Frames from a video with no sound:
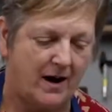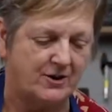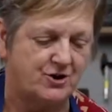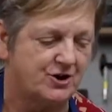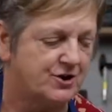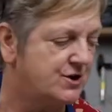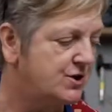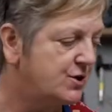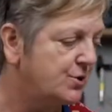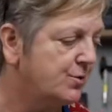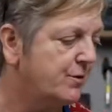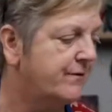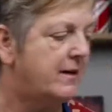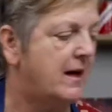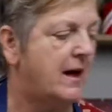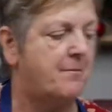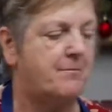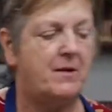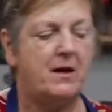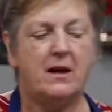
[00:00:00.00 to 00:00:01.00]
well, actually two of
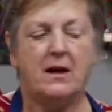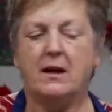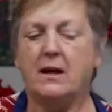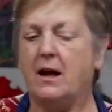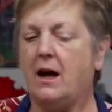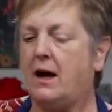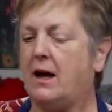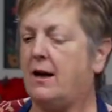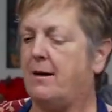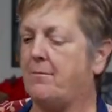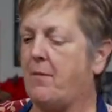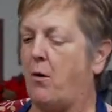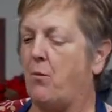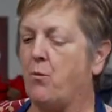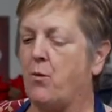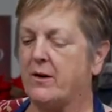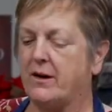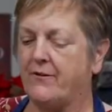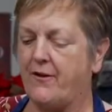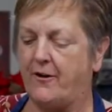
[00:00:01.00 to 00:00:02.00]
them. Um,
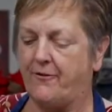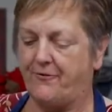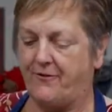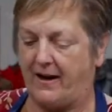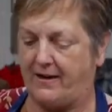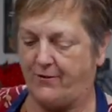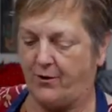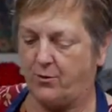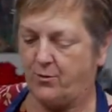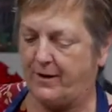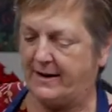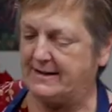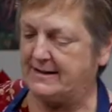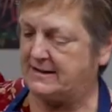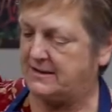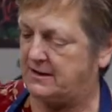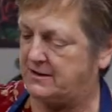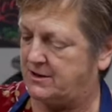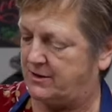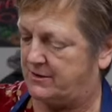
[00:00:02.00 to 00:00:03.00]
one of our favorite
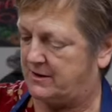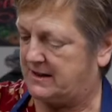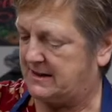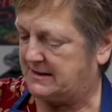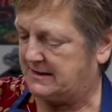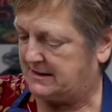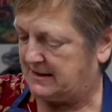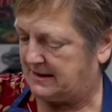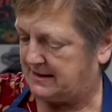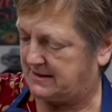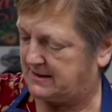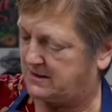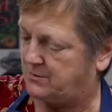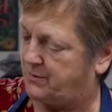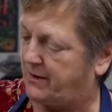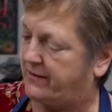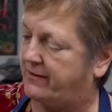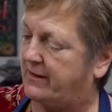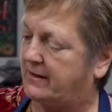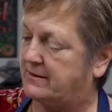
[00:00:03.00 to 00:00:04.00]
ways to do this is
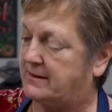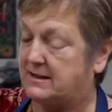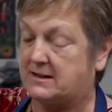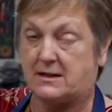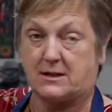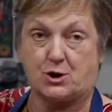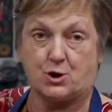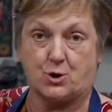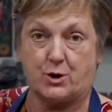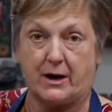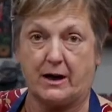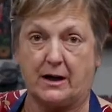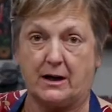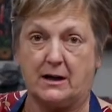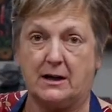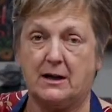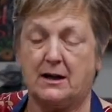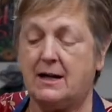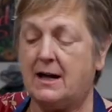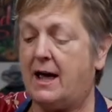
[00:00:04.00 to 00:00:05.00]
with the
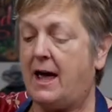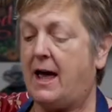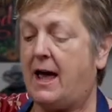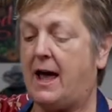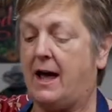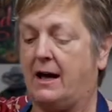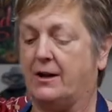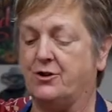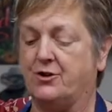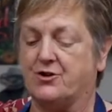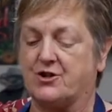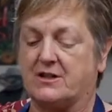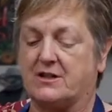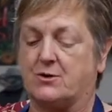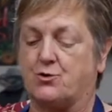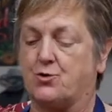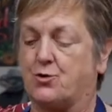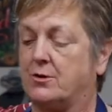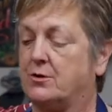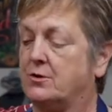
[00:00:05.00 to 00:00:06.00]
string, and you
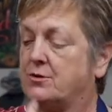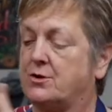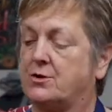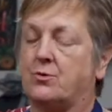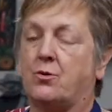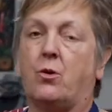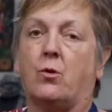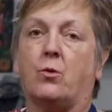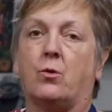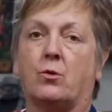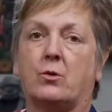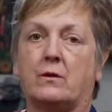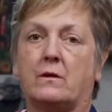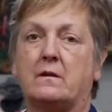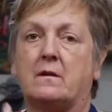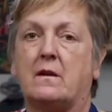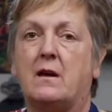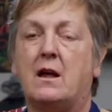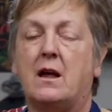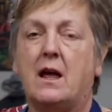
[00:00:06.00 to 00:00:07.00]
just drill two
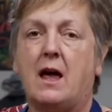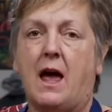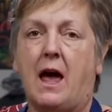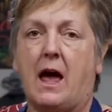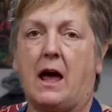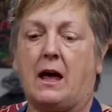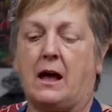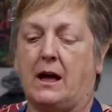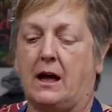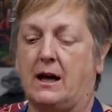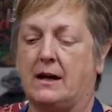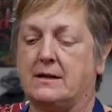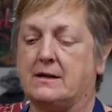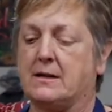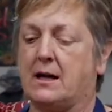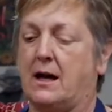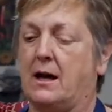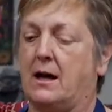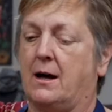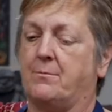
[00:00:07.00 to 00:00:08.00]
holes,
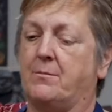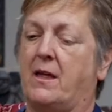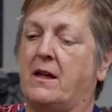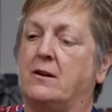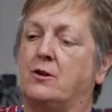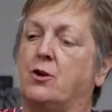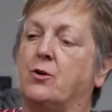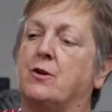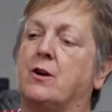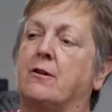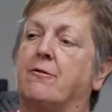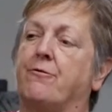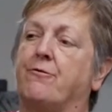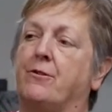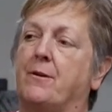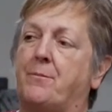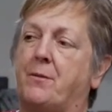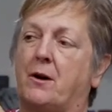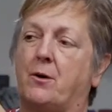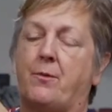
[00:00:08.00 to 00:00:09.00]
and um, then you can
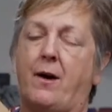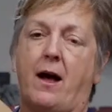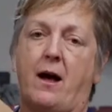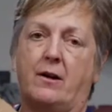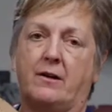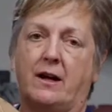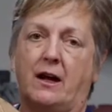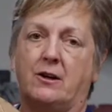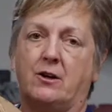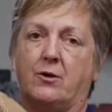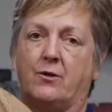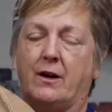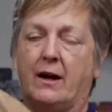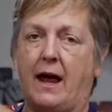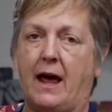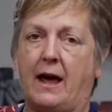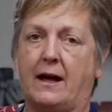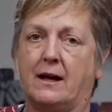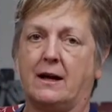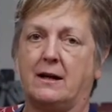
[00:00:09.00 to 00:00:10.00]
flip it around and you can
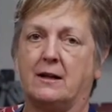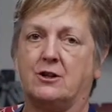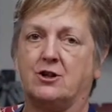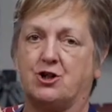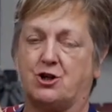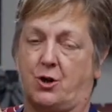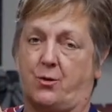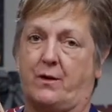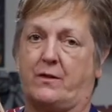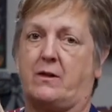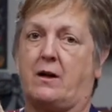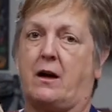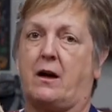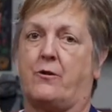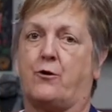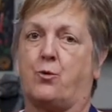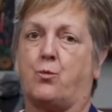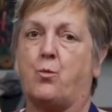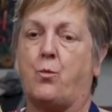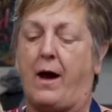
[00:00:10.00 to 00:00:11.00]
hang it and show it the
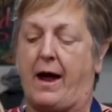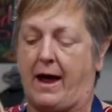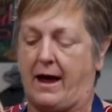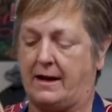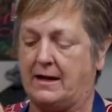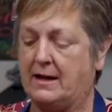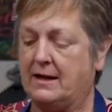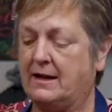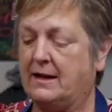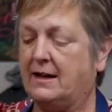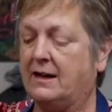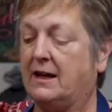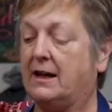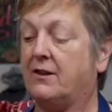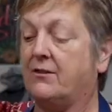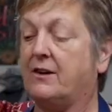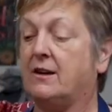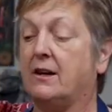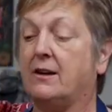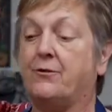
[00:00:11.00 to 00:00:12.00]
other way. Mm -hmm.
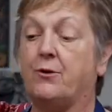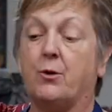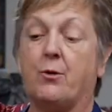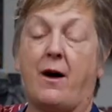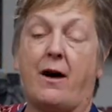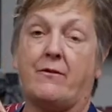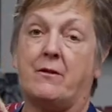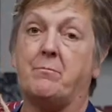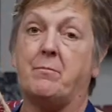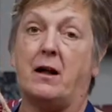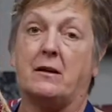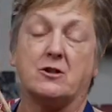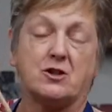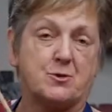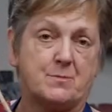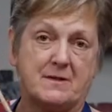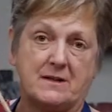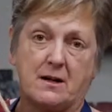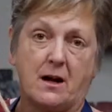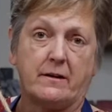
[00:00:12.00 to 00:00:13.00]
Even if you have
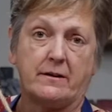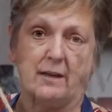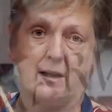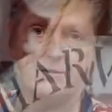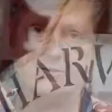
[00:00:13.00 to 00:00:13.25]
embellishments on